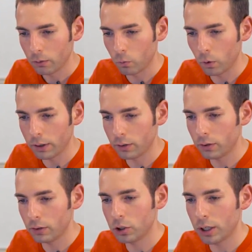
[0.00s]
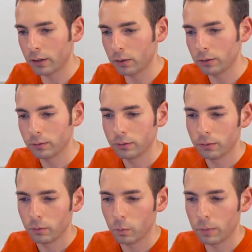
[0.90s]
what channel
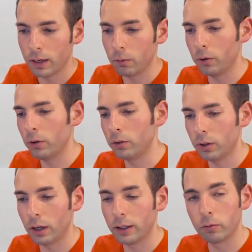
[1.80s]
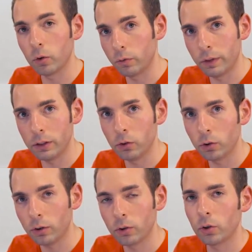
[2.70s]
that it was a level of the
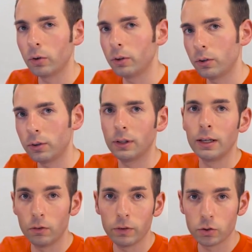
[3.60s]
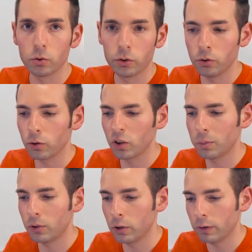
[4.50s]
user, so it's individual user
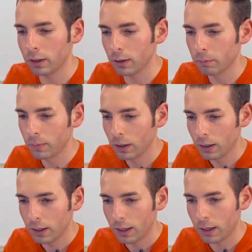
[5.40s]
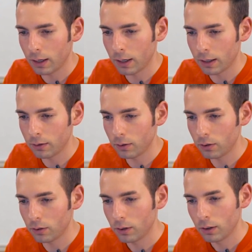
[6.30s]
specific,
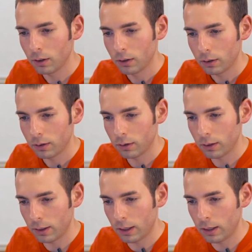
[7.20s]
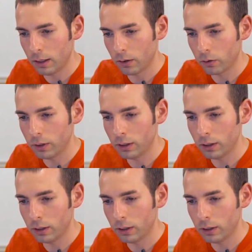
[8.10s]
and any other